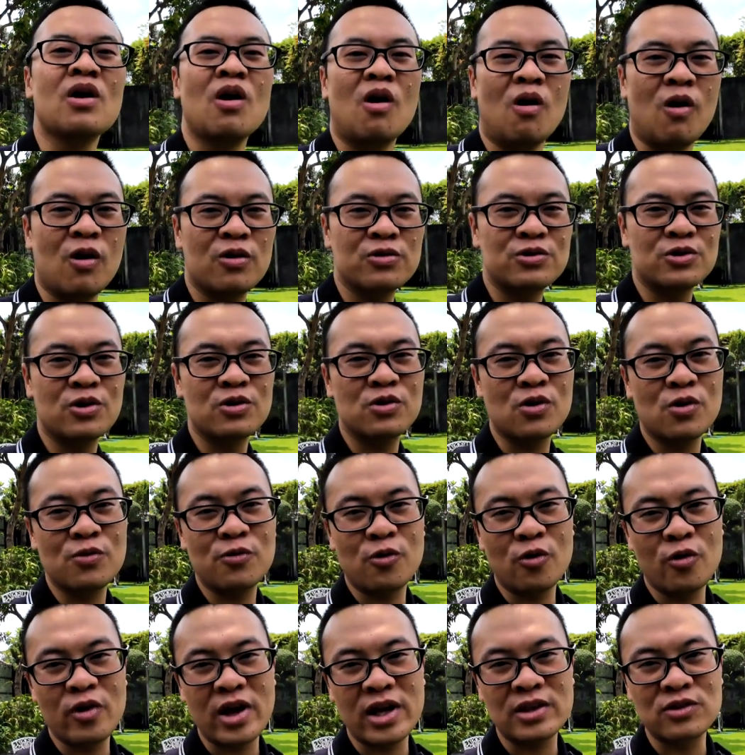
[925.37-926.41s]
Also, don't
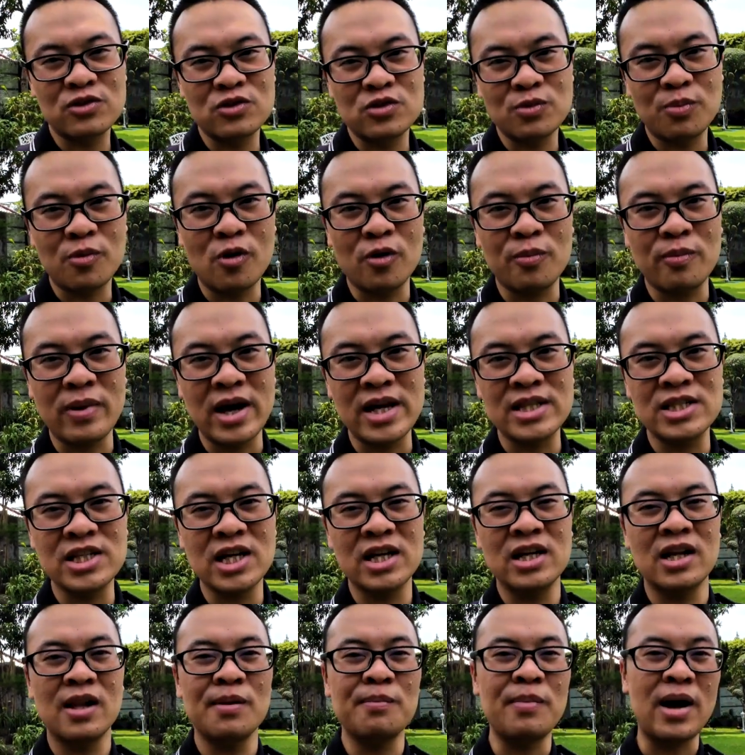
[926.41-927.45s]
forget to support my
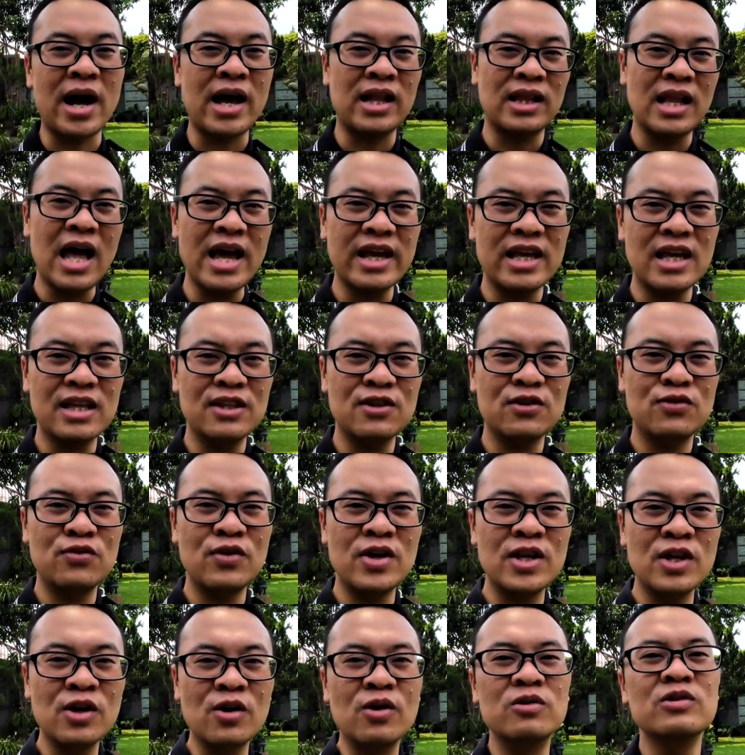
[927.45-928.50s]
channel by liking this
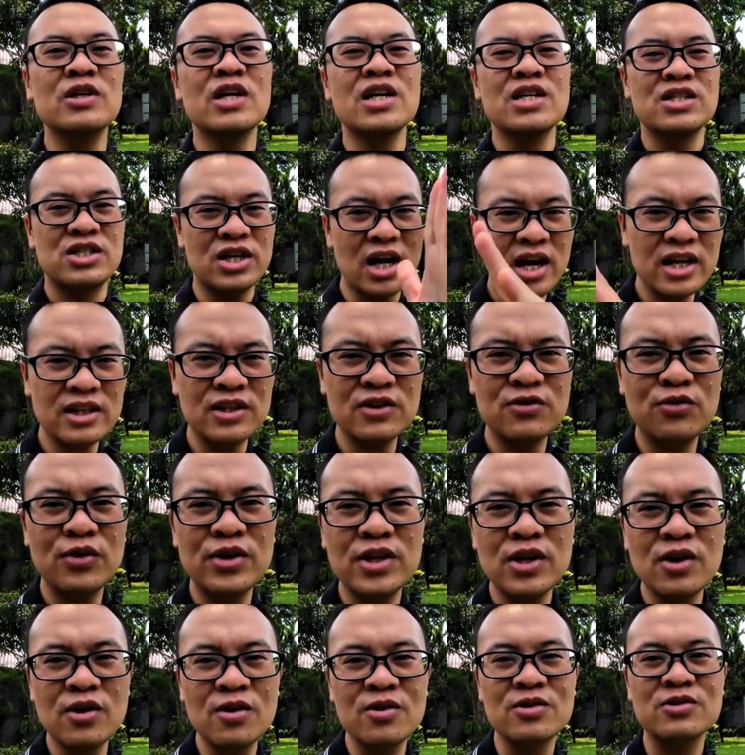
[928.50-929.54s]
video, sharing this
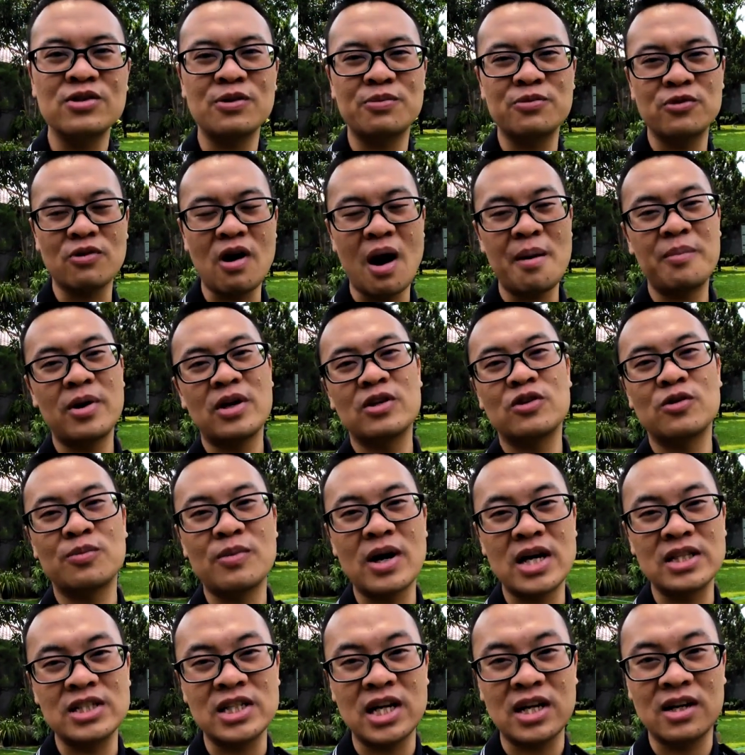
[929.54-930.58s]
video, subscribing to
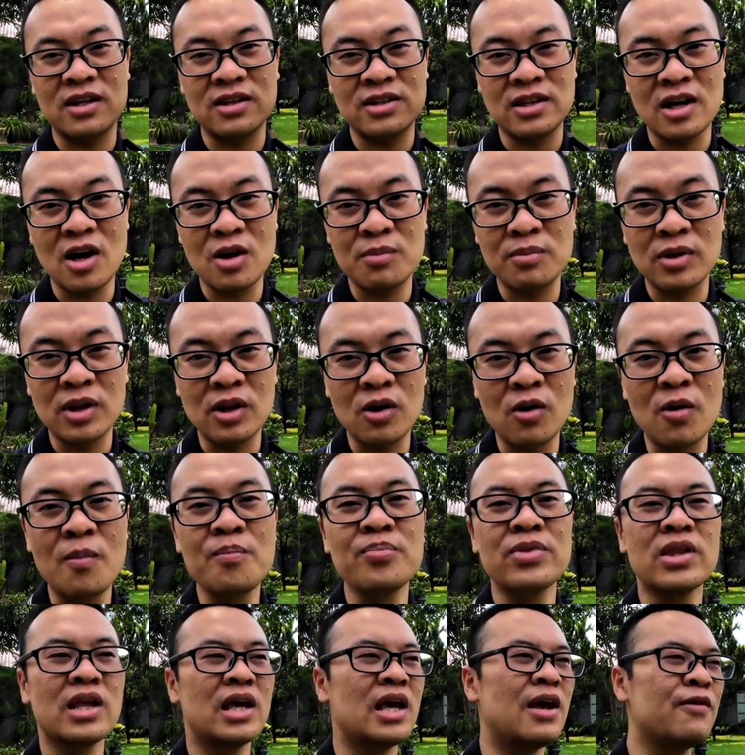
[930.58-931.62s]
my channel down below.
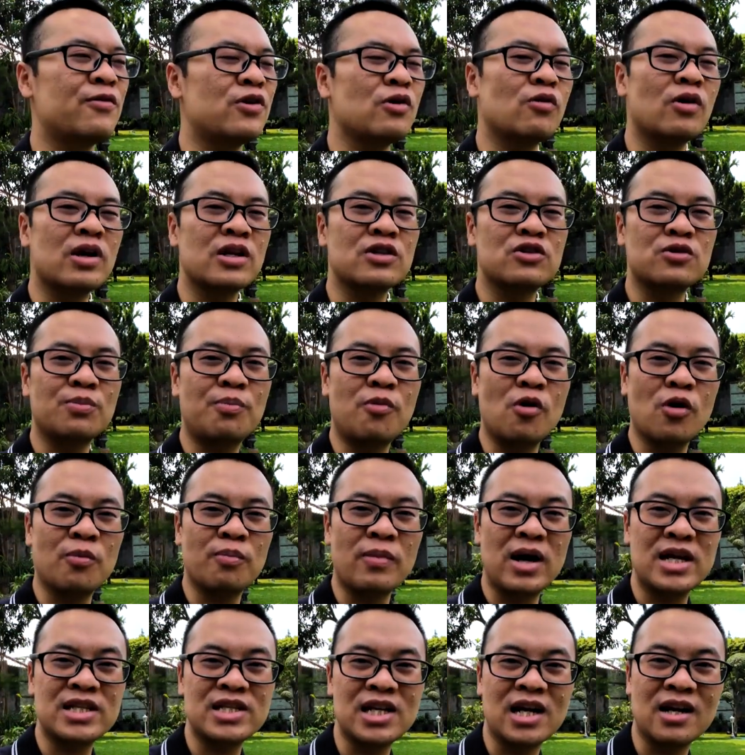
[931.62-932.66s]
If you want to support
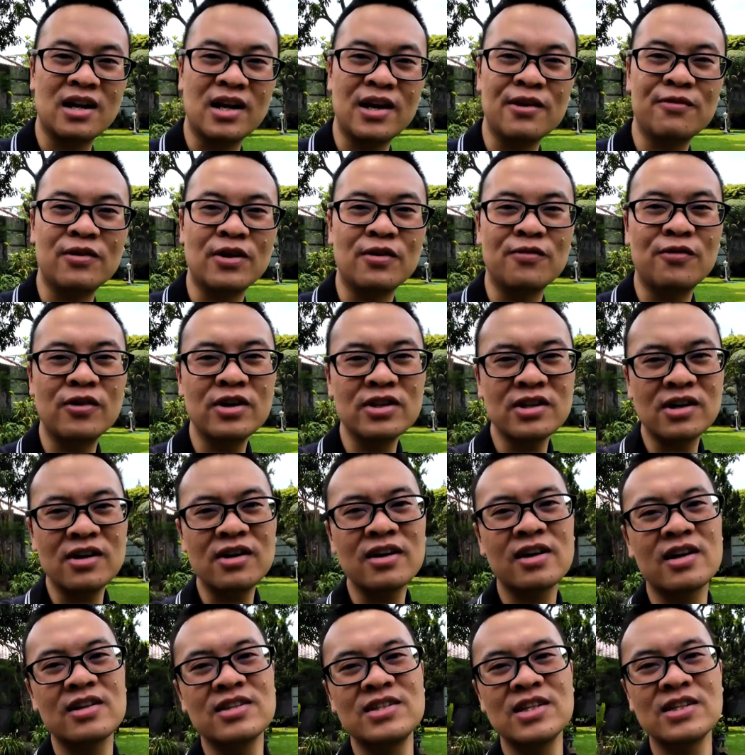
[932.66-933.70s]
my channel even further,
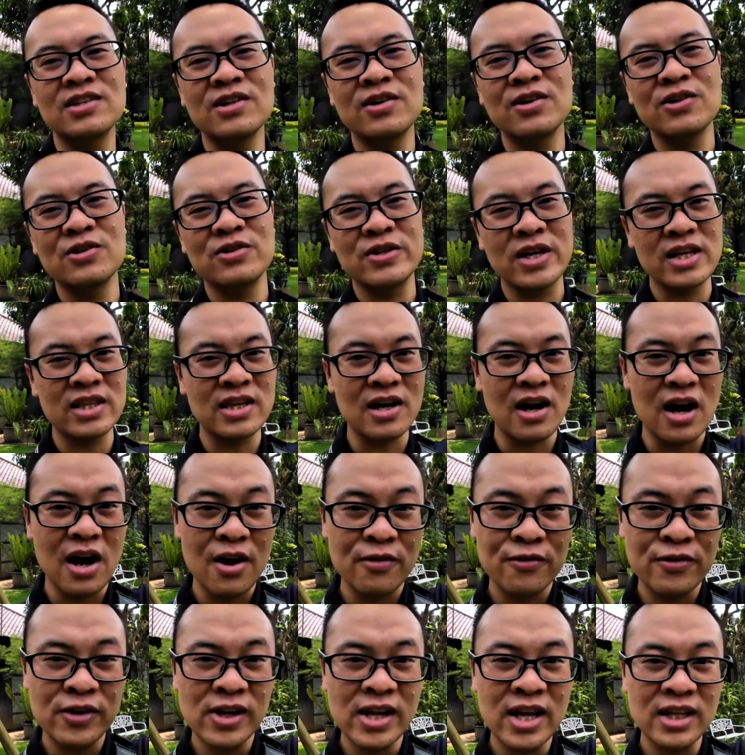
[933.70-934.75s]
consider using the
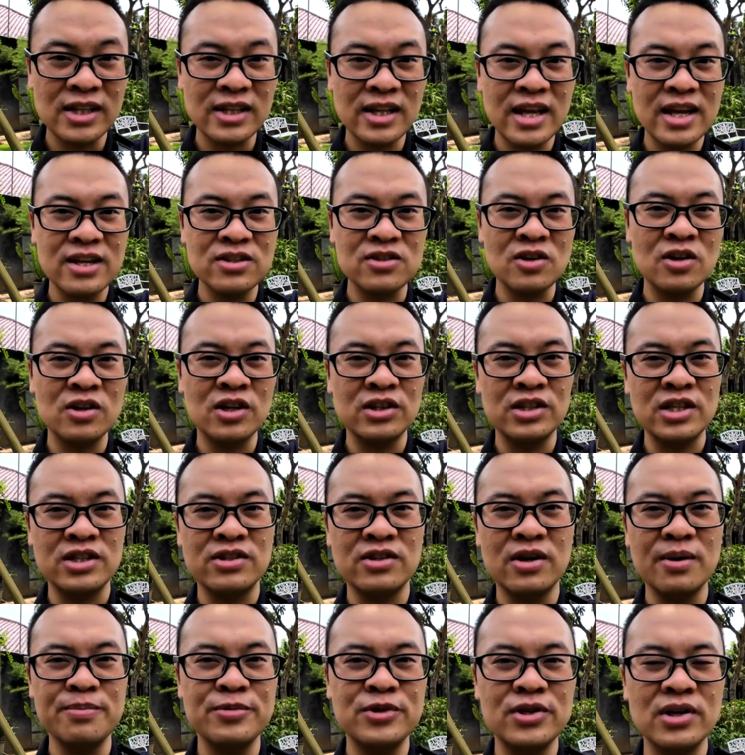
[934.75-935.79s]
affiliate links on the
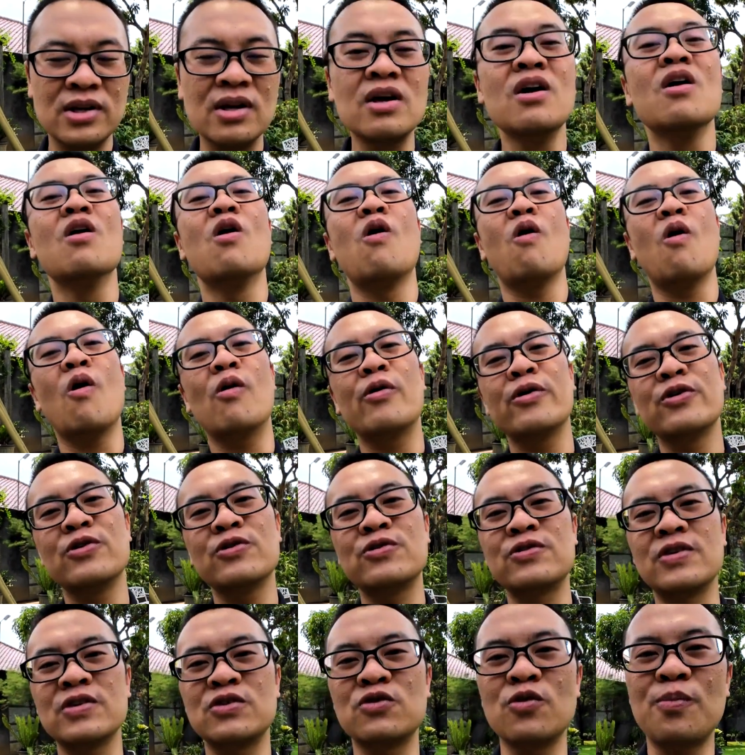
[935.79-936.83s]
description or
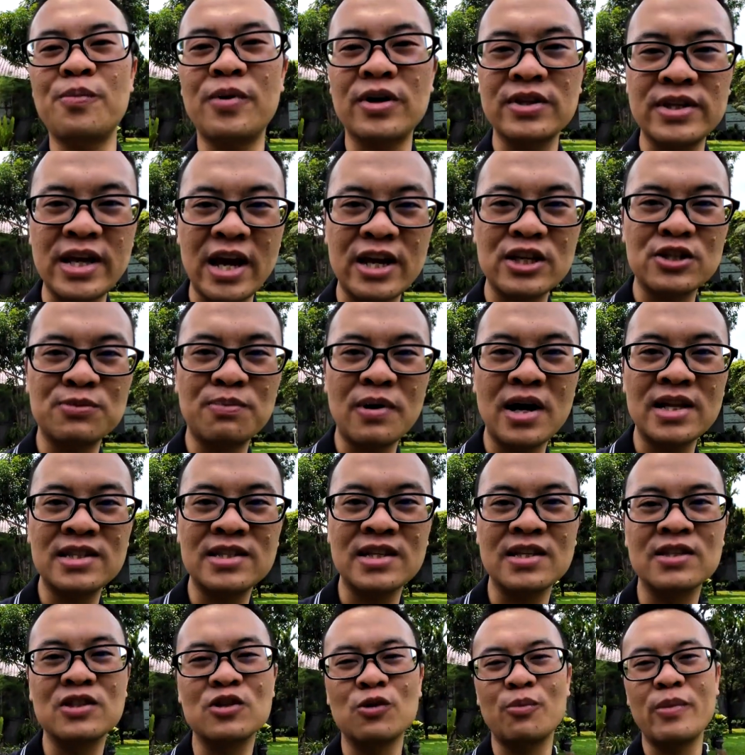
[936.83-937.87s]
use the super thanks
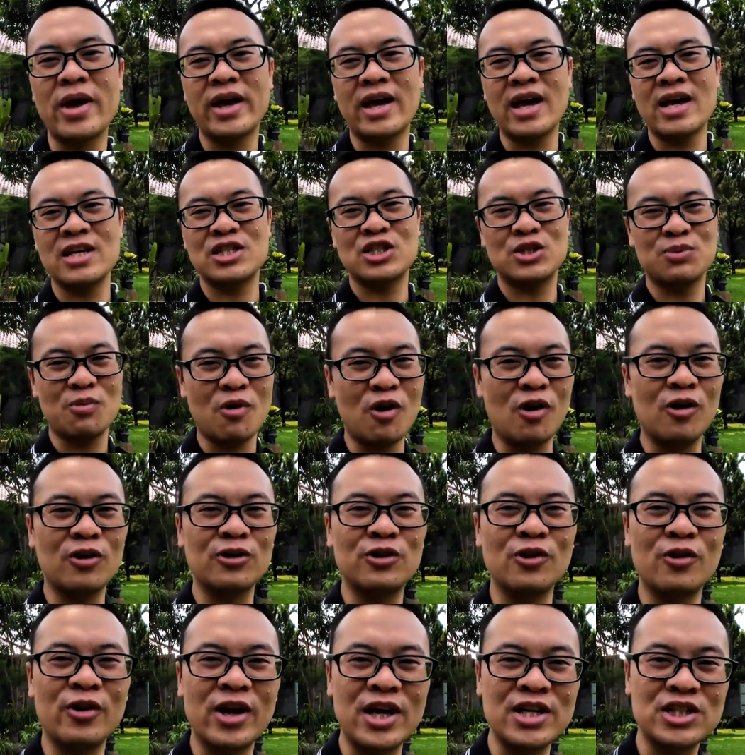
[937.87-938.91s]
button to make a small
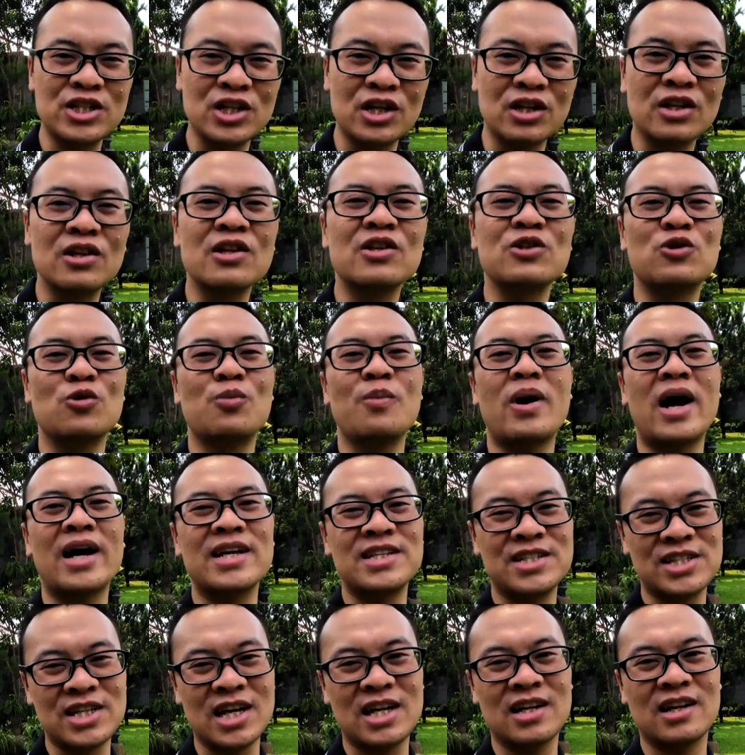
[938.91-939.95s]
donation to my
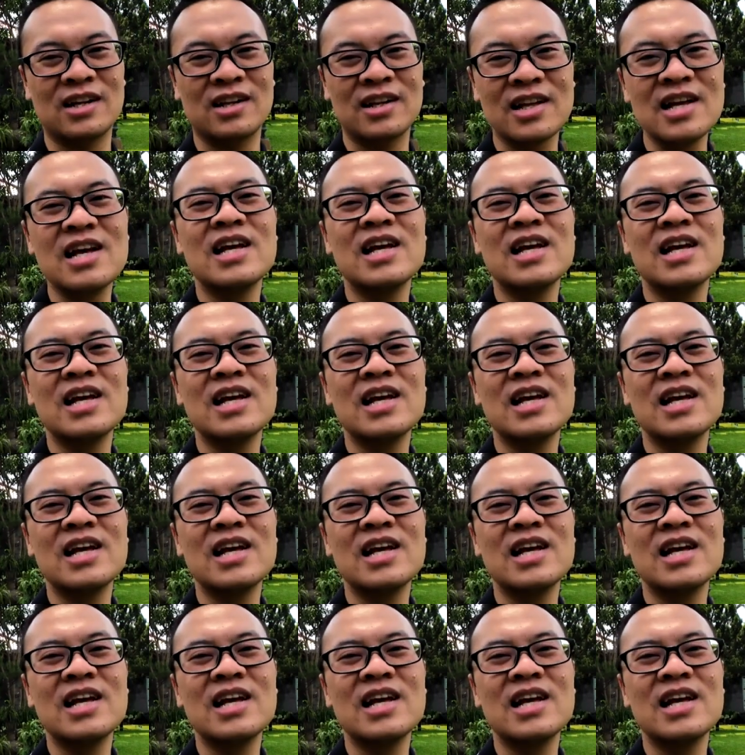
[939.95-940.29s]
channel.